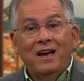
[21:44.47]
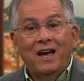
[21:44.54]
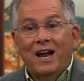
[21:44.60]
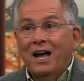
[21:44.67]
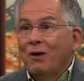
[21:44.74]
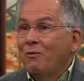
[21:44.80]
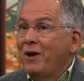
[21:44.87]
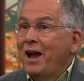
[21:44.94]
and
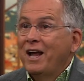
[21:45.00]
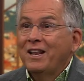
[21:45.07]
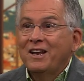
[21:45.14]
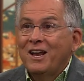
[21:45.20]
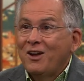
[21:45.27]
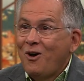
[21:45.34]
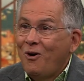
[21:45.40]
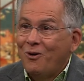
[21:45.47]
I ran to
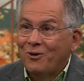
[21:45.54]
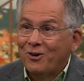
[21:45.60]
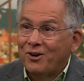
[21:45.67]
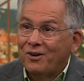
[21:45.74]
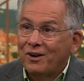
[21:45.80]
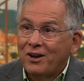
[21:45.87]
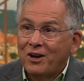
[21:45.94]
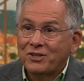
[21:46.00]
the
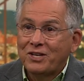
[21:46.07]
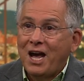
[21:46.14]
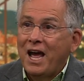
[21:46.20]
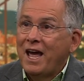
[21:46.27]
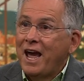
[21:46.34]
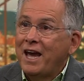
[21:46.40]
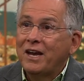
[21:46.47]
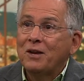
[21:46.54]
altar because
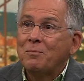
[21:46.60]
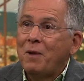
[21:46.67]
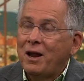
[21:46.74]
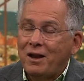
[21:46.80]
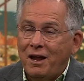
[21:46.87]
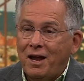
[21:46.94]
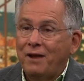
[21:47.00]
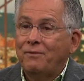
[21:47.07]
I hated my
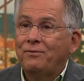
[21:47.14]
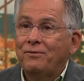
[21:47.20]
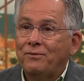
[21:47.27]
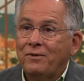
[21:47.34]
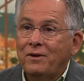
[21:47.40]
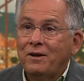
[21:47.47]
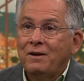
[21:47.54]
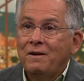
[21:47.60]
life.
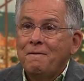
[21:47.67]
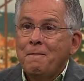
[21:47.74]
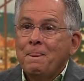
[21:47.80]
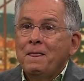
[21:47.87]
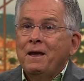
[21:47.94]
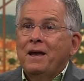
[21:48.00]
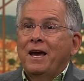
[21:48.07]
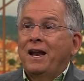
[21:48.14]

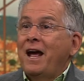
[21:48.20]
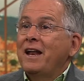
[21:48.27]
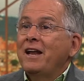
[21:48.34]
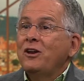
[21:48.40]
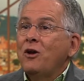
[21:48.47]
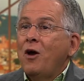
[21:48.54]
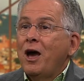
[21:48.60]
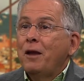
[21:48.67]
And I
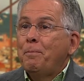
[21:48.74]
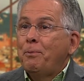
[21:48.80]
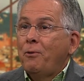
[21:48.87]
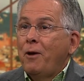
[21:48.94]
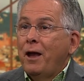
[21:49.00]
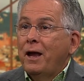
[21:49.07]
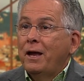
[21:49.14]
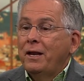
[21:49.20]
didn't know how to
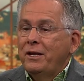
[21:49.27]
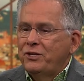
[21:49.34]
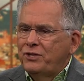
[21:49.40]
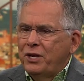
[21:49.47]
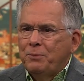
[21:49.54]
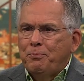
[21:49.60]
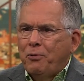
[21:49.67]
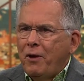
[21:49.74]
pray. And he
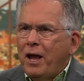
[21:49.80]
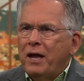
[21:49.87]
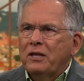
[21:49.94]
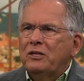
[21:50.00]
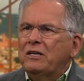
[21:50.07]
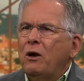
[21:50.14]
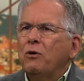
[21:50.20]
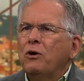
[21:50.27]
said, Pray,
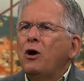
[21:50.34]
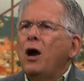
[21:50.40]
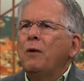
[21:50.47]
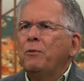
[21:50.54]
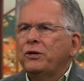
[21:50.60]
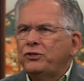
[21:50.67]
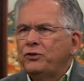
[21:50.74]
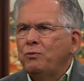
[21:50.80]
tell
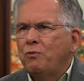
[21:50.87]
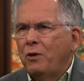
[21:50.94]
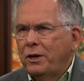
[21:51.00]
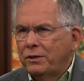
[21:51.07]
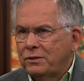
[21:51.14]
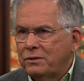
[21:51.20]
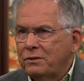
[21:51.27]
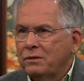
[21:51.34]
God what you
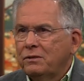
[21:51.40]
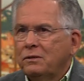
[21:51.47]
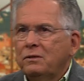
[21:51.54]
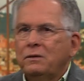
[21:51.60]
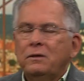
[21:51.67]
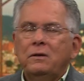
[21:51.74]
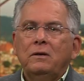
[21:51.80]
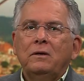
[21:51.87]
want.
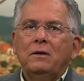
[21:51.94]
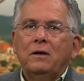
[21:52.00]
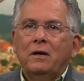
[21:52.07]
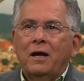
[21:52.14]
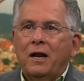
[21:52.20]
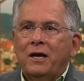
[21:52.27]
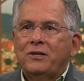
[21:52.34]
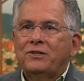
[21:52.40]

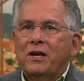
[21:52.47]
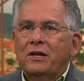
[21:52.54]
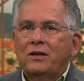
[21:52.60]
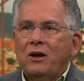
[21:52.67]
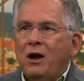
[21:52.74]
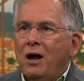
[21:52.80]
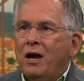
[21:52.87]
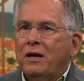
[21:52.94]
And I
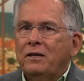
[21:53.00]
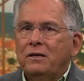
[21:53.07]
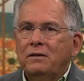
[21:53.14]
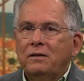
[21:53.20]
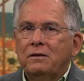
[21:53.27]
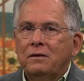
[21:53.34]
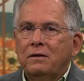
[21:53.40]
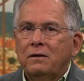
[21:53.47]
said, God,
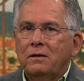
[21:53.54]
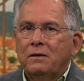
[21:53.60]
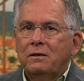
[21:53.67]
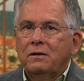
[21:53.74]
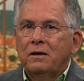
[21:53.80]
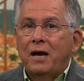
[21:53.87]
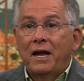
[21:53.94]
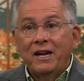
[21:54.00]

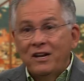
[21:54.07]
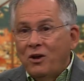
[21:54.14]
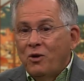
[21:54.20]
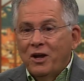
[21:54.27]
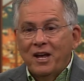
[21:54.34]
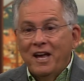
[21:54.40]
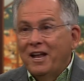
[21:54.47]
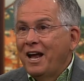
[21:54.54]
I didn't
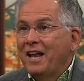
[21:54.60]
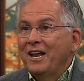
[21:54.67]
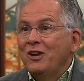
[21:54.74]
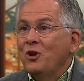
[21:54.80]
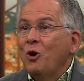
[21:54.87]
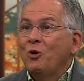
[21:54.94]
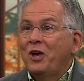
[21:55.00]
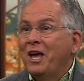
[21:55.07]
know, again, I
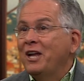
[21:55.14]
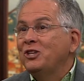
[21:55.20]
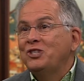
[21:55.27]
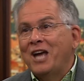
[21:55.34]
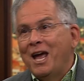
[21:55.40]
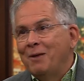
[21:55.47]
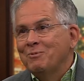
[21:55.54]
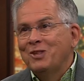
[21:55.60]
didn't know King
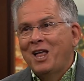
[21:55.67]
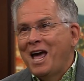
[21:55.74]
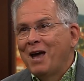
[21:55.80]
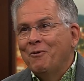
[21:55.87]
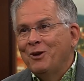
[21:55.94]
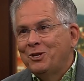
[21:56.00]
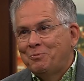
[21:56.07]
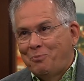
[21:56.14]
James
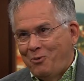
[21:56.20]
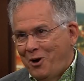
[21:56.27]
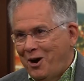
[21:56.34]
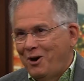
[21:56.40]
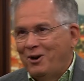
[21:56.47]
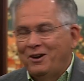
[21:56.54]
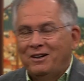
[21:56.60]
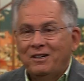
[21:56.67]
language
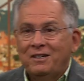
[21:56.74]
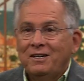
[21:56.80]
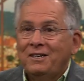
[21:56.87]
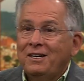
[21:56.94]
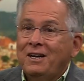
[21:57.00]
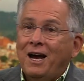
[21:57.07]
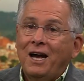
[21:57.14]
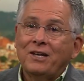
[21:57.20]
prayer.
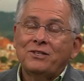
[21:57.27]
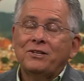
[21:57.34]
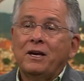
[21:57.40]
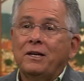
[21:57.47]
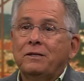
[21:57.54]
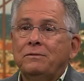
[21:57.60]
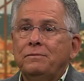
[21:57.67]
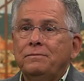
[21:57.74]
I
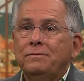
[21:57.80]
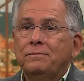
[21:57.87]
said,